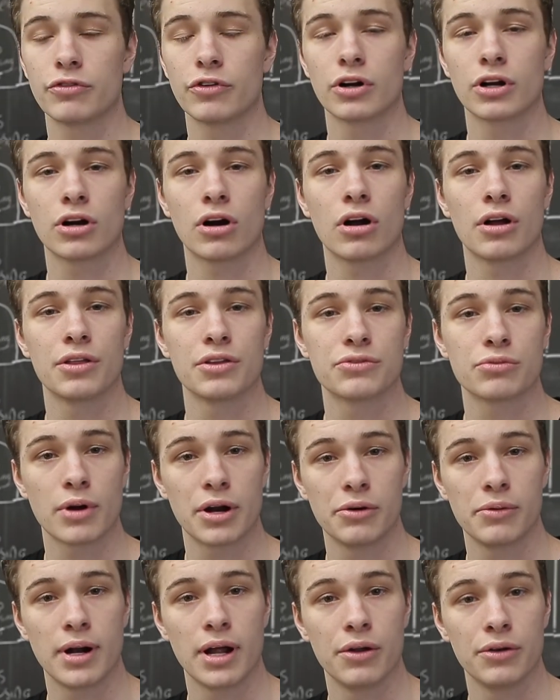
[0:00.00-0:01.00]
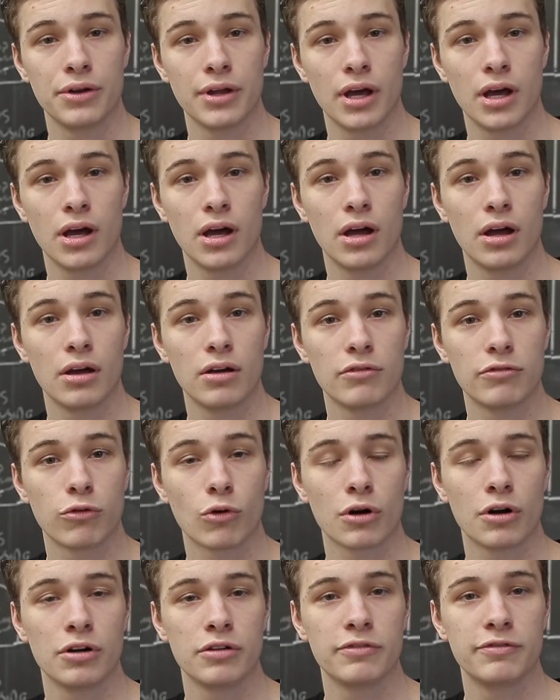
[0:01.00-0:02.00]
for a car that's right around
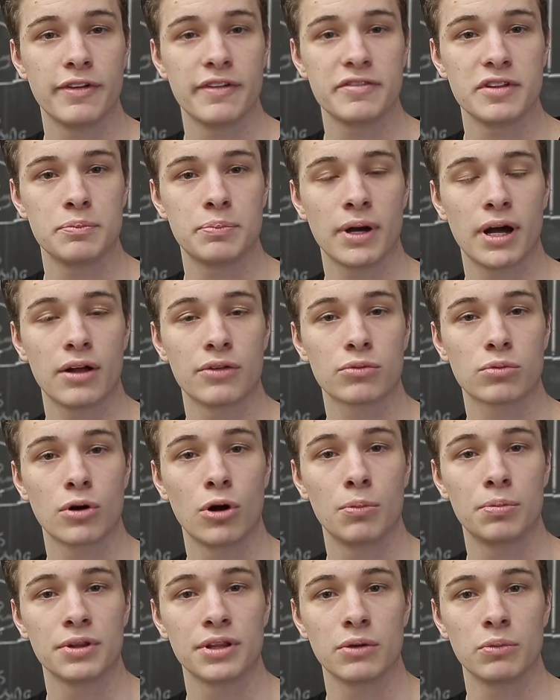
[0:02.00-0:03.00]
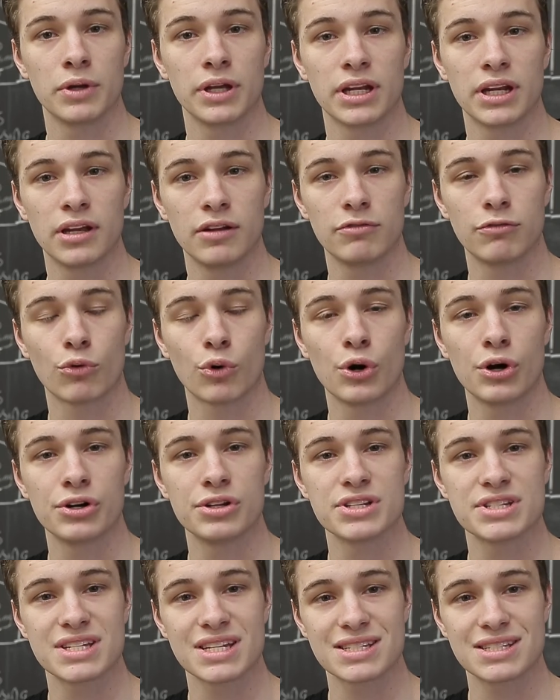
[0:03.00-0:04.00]
450 pounds. We're hoping that we can hit
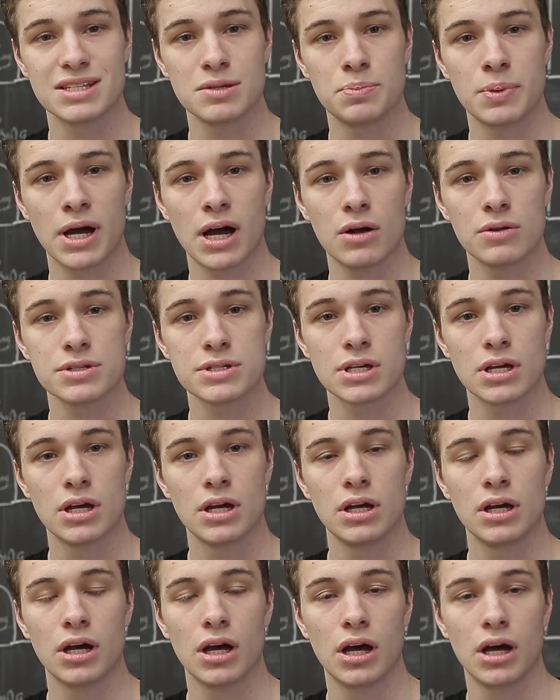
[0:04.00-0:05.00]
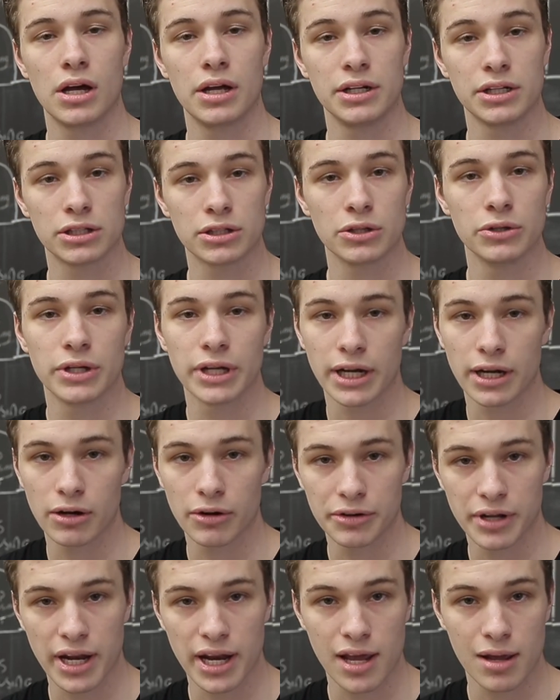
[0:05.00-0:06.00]
460 pounds, including
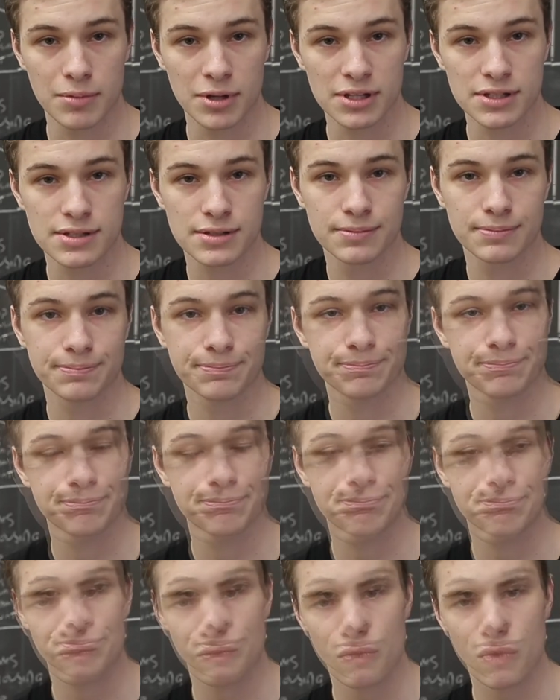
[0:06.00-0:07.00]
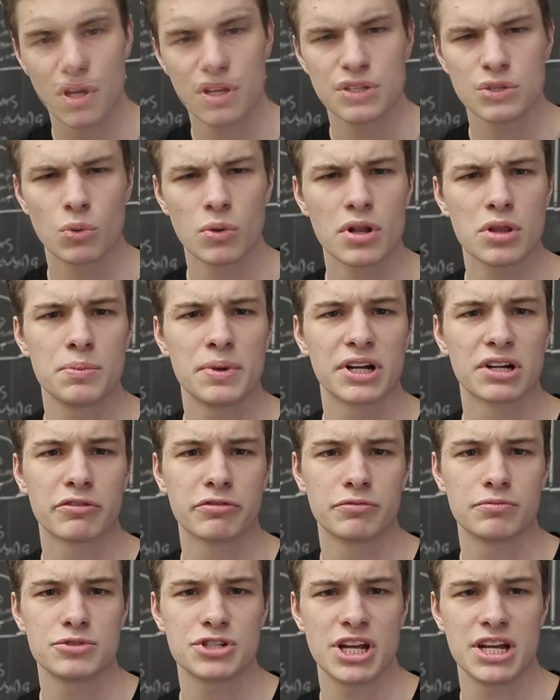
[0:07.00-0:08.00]
aerodynamics. So one of the
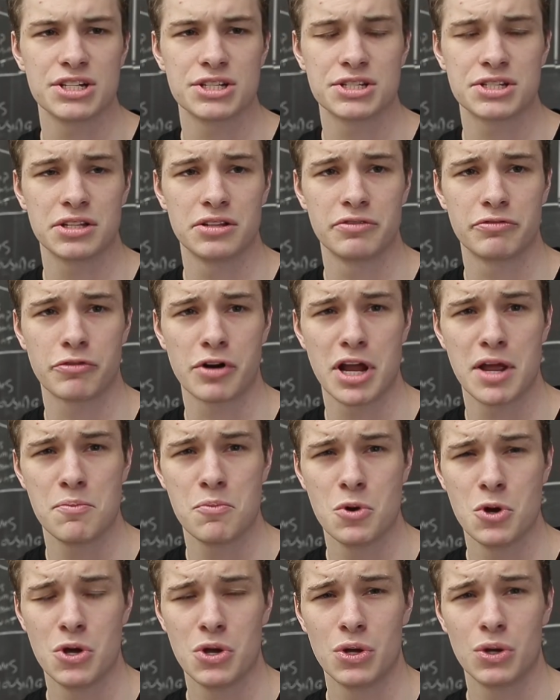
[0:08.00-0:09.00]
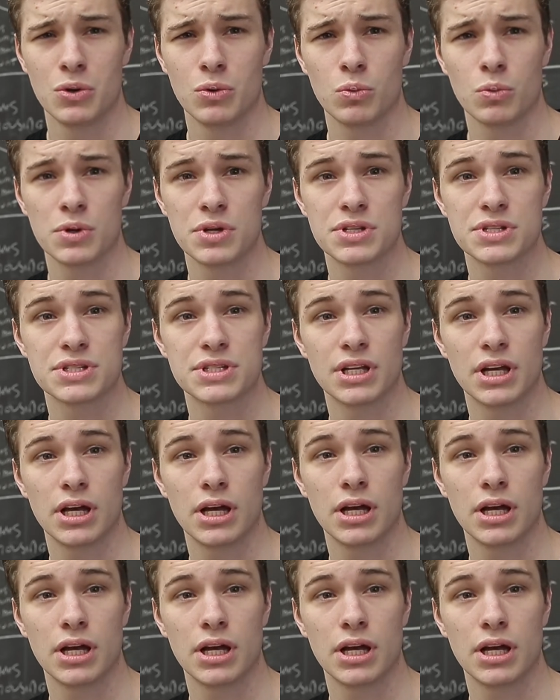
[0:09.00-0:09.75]
bigger changes to the frame was